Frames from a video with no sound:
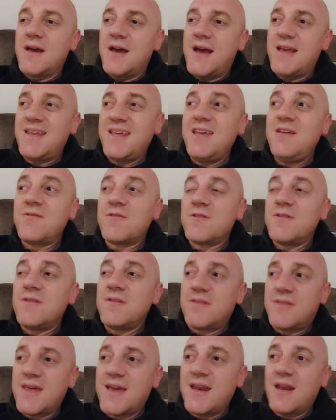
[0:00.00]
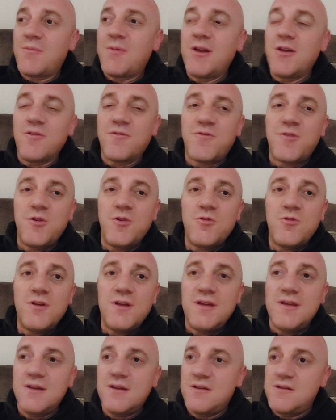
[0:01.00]
And even then, I mean, look,
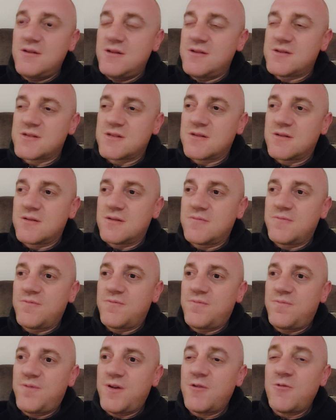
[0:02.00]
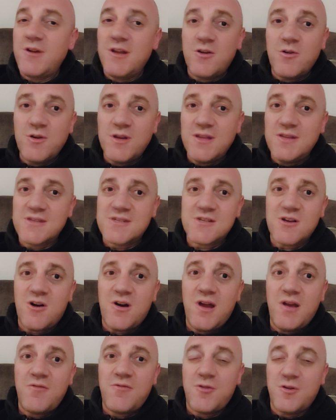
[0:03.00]
Fury is very good
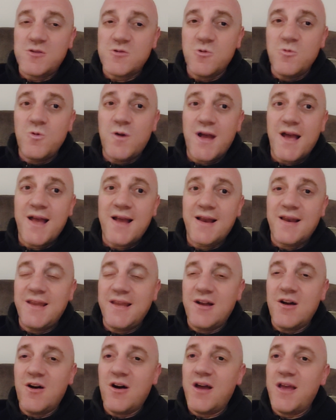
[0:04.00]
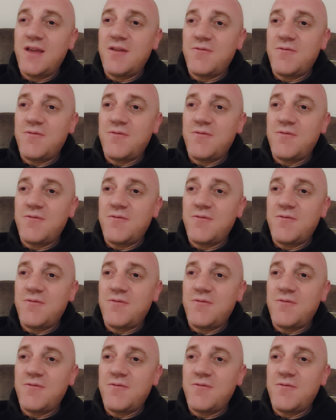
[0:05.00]
inside for a tall, gangly guy.